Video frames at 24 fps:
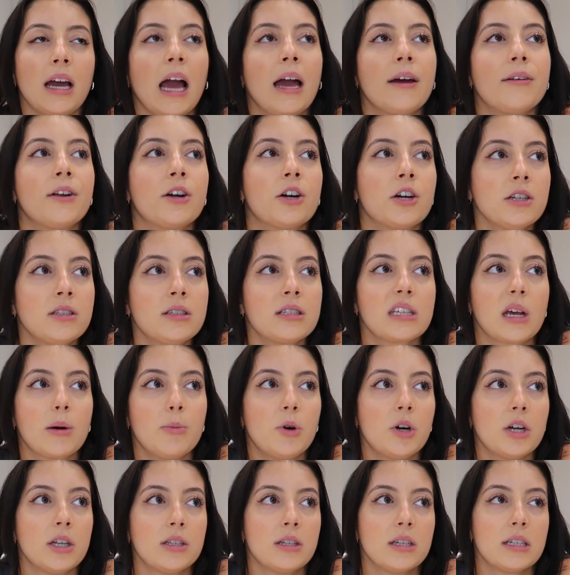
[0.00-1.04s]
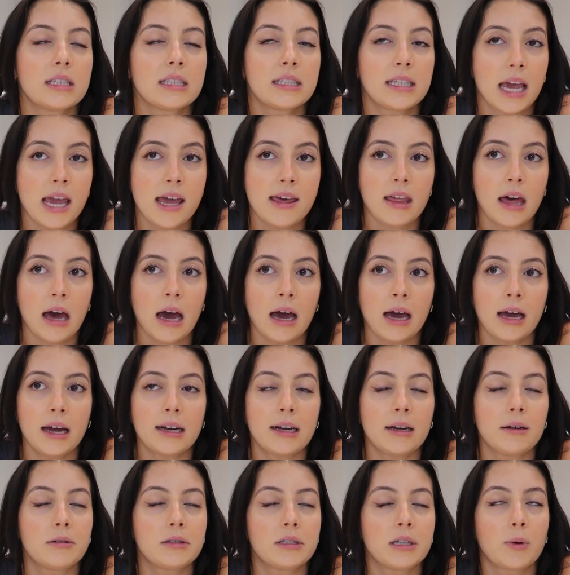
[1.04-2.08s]
I'd heard someone say that
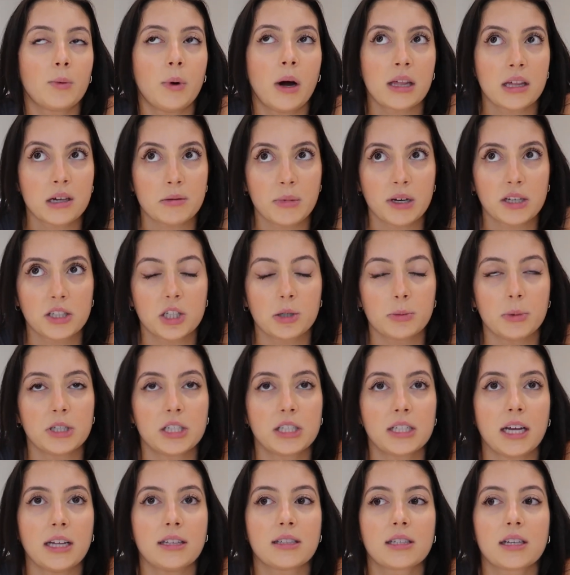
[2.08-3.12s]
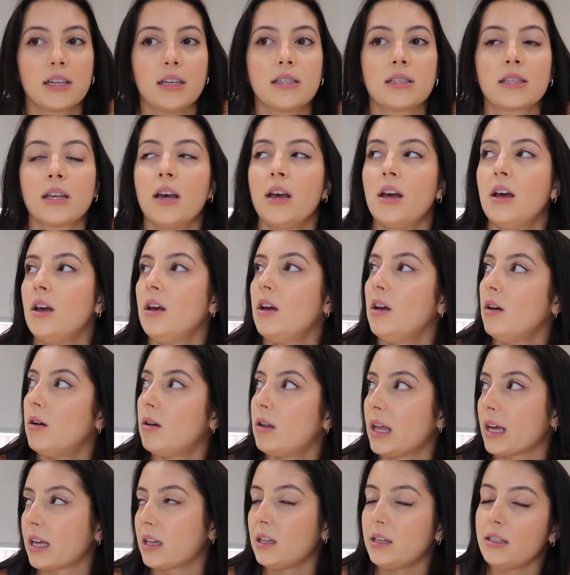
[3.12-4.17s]
and I was like, wow, that makes so much sense, because
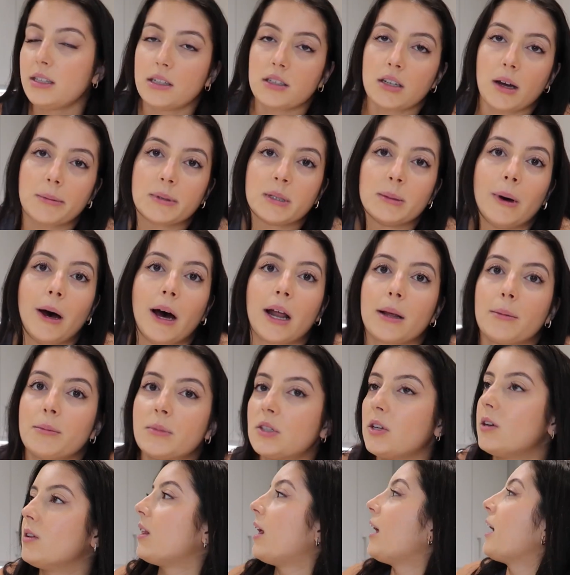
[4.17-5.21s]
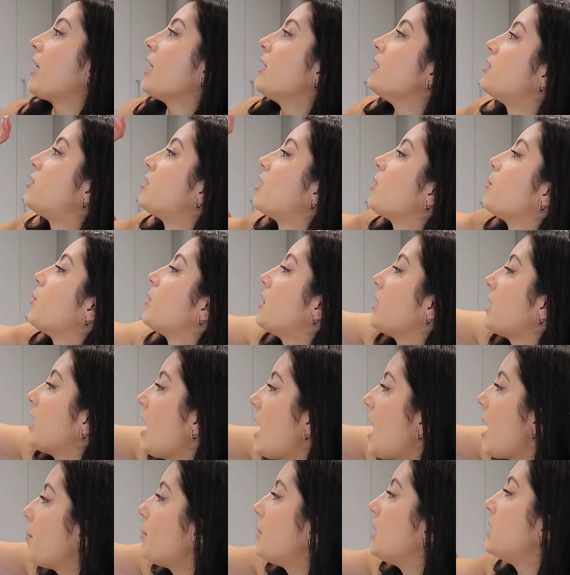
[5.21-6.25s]
like cleaning top to bottom. So like I started with the
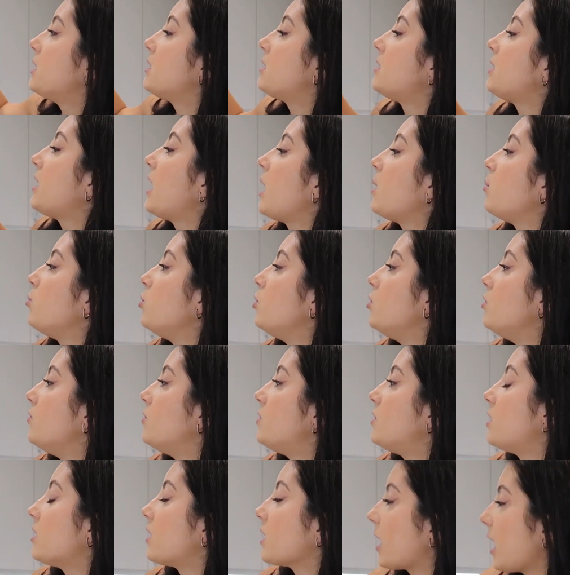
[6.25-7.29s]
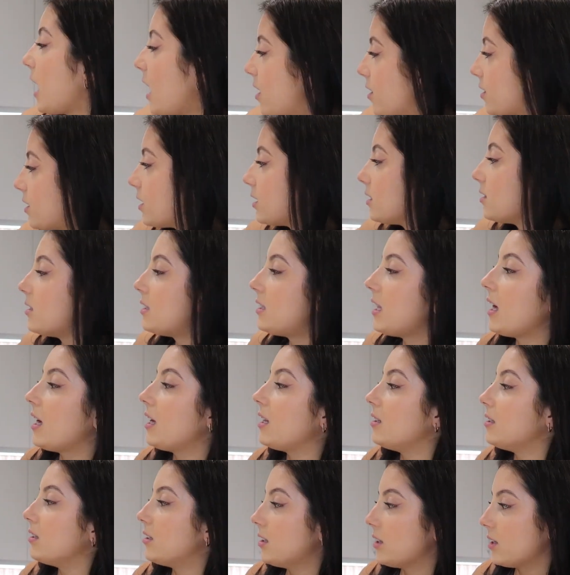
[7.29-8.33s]
cabinets, then I moved to the counters,
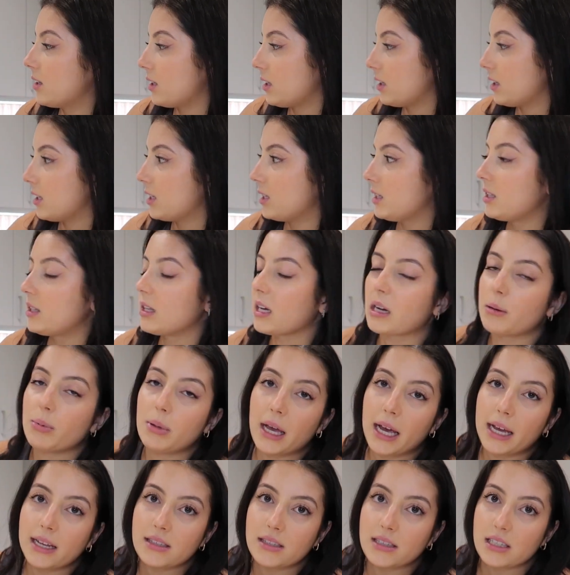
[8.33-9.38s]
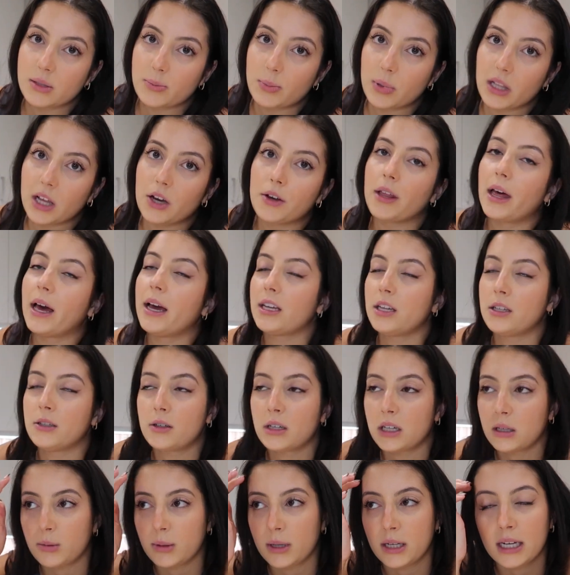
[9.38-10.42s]
then to the like appliances below that, you know
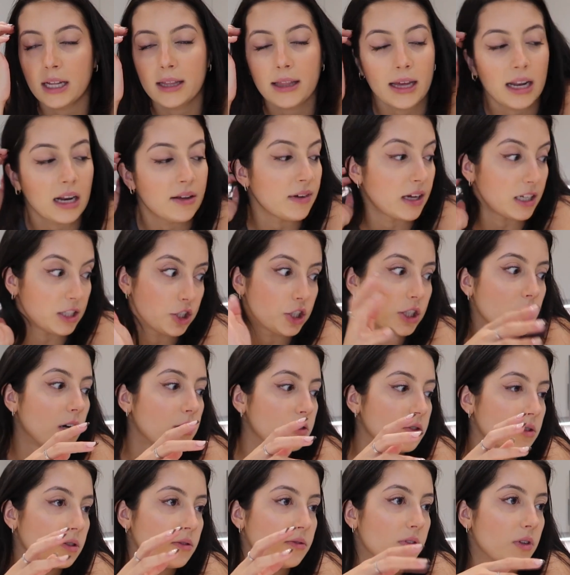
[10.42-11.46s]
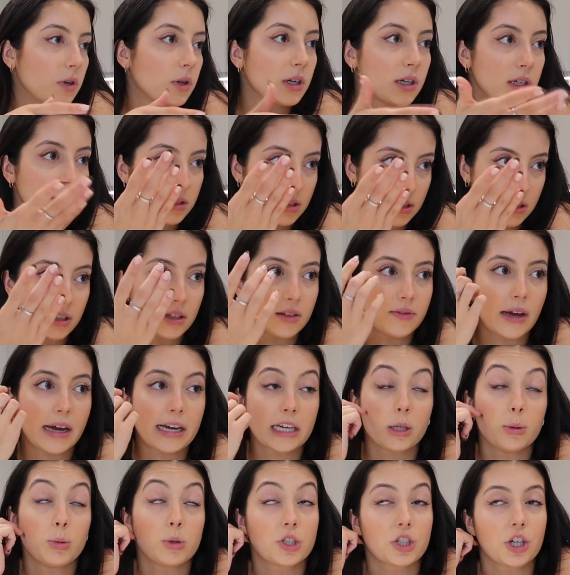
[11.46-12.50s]
what I mean? And then eventually I'll do the floors. The
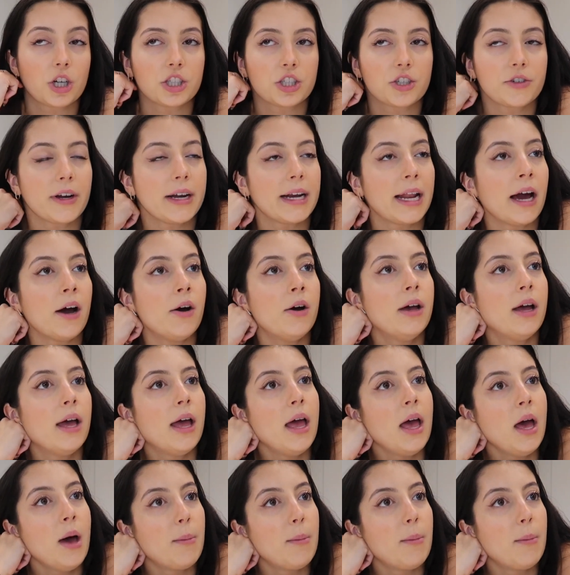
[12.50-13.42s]
vacuum is charging right now.